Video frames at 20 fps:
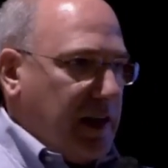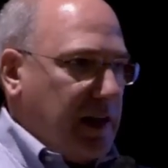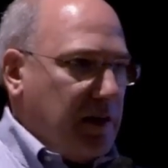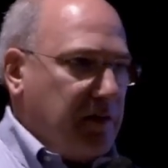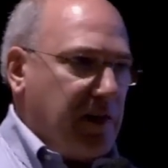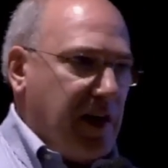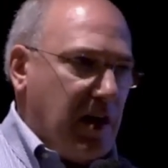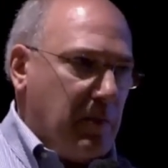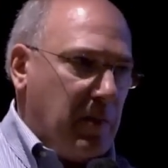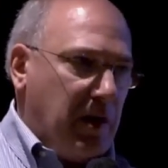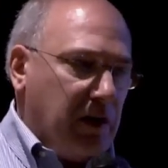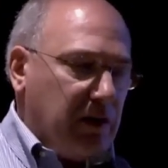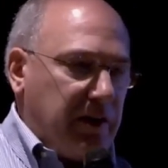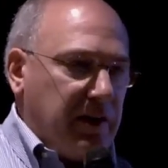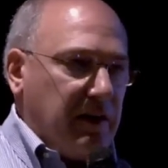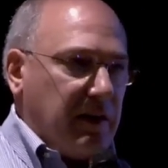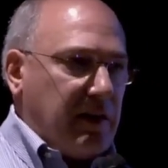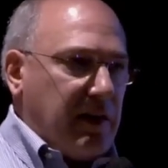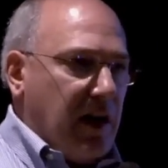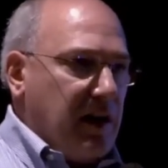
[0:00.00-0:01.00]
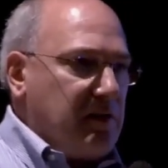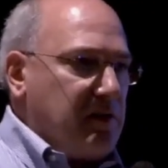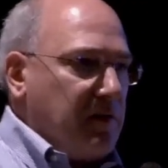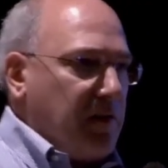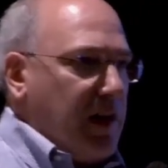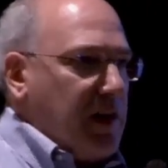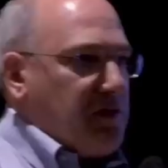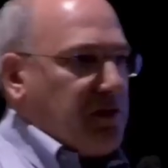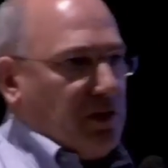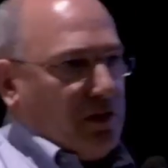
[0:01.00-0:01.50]
Environmental Con
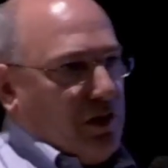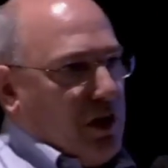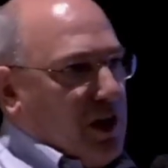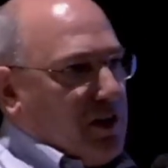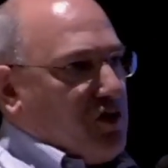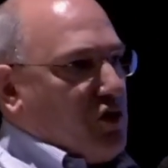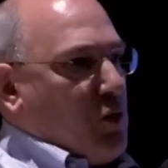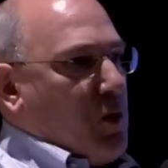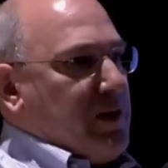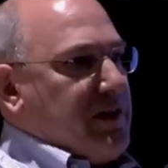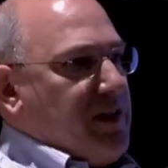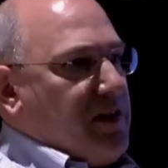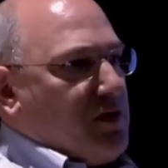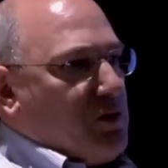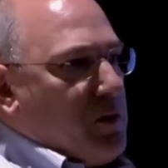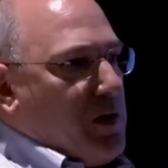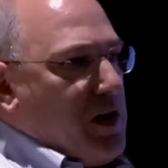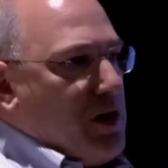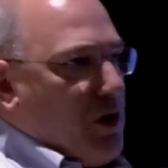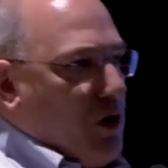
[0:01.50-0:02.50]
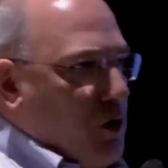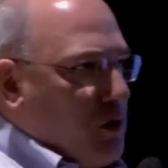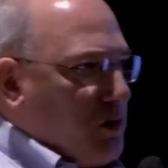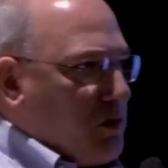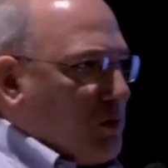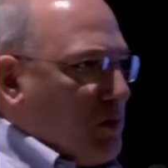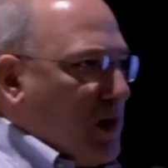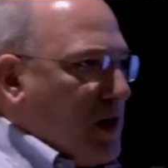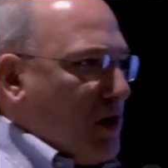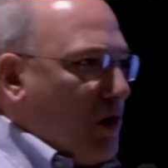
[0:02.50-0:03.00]
Conservation Law
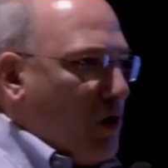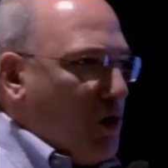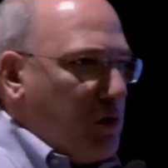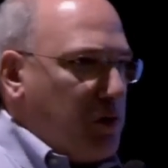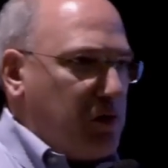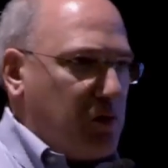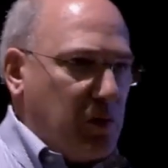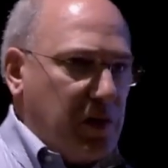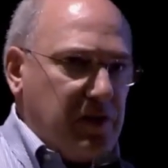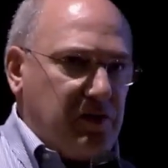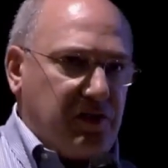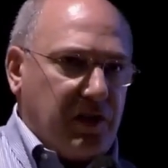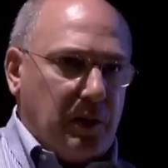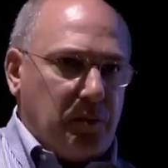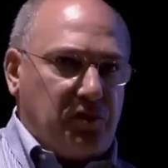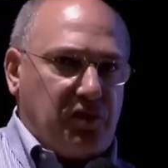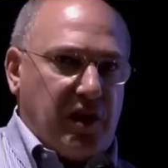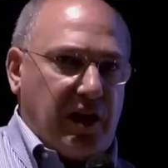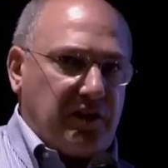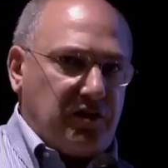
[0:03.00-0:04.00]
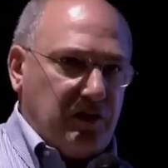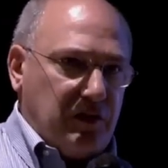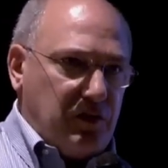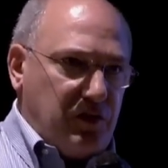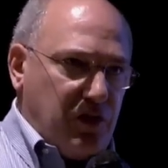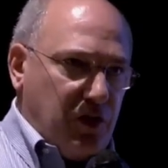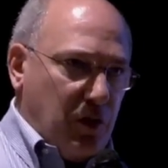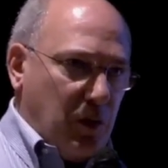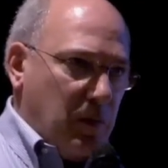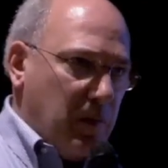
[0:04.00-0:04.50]
230303, subsection
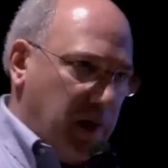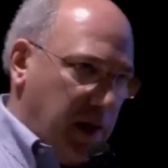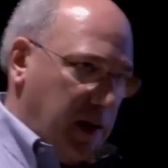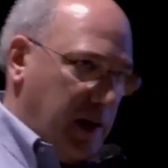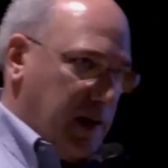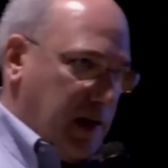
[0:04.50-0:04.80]
2.